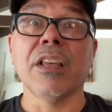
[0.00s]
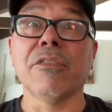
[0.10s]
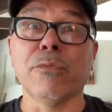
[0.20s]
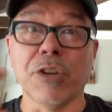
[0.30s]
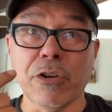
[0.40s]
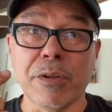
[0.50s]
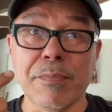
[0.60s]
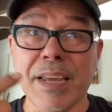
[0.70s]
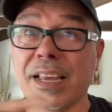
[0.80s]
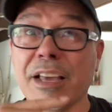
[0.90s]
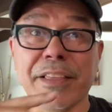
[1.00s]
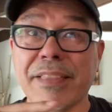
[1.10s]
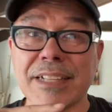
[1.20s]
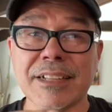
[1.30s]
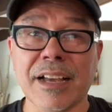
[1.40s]
When you're with me,
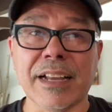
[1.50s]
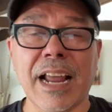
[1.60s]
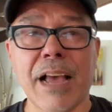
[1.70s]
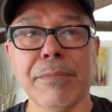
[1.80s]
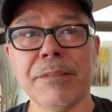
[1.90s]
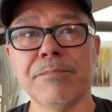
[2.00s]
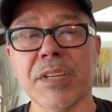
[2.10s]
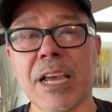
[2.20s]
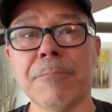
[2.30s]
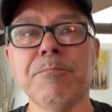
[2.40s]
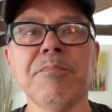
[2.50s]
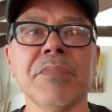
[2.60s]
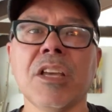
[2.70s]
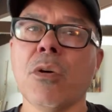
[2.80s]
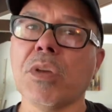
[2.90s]
that's not going to happen. Okay.
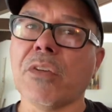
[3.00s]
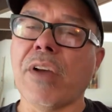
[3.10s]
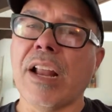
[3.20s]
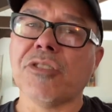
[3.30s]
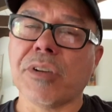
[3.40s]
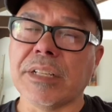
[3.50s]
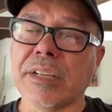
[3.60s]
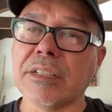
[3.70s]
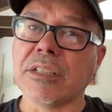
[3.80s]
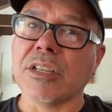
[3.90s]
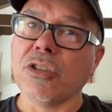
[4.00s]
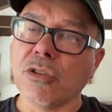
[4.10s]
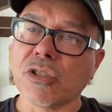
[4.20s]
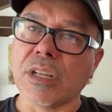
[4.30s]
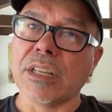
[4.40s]
With a financial contingency,
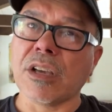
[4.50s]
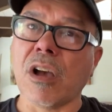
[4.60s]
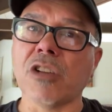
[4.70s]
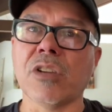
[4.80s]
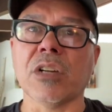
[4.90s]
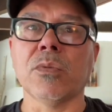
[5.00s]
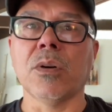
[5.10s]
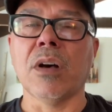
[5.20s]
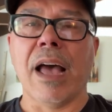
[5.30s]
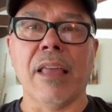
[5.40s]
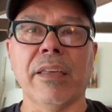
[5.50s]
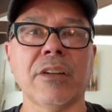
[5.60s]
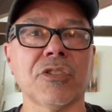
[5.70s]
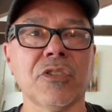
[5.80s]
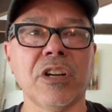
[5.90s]
usually the contract will outline a
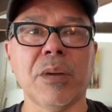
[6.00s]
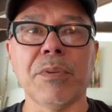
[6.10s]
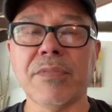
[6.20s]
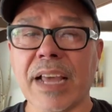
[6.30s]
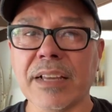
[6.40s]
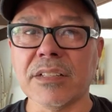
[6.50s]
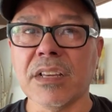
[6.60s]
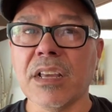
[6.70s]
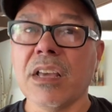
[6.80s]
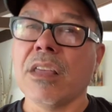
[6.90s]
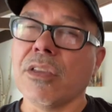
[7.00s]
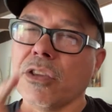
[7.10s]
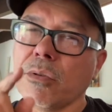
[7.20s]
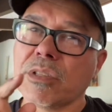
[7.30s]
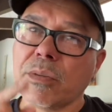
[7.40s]
certain number of days that
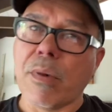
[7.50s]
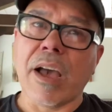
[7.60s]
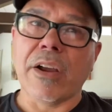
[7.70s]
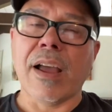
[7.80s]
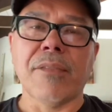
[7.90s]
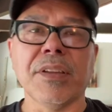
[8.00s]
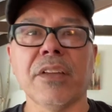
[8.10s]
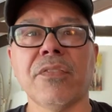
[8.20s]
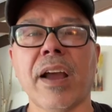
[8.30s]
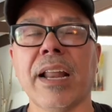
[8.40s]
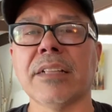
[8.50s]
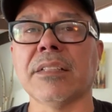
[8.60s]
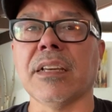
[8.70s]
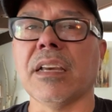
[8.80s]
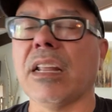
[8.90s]
you as the buyer have to get
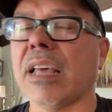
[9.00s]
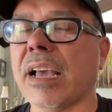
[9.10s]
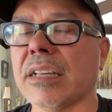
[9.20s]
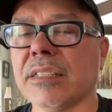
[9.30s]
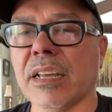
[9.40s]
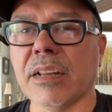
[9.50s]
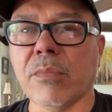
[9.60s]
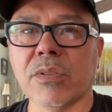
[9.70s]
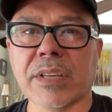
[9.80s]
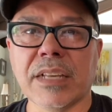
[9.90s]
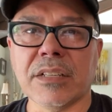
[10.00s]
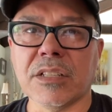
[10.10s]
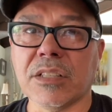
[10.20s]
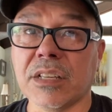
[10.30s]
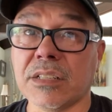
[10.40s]
financing. And like I said, in most
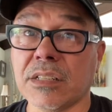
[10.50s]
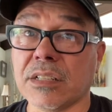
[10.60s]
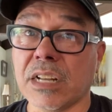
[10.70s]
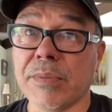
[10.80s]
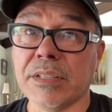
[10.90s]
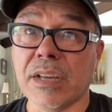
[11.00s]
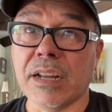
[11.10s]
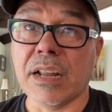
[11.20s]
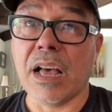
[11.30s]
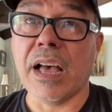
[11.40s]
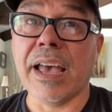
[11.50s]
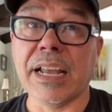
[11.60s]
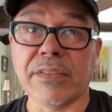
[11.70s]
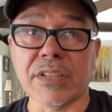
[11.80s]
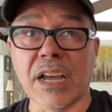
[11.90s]
cases, this is going to be done ahead
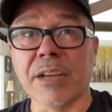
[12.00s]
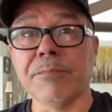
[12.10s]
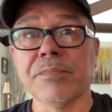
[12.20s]
of time.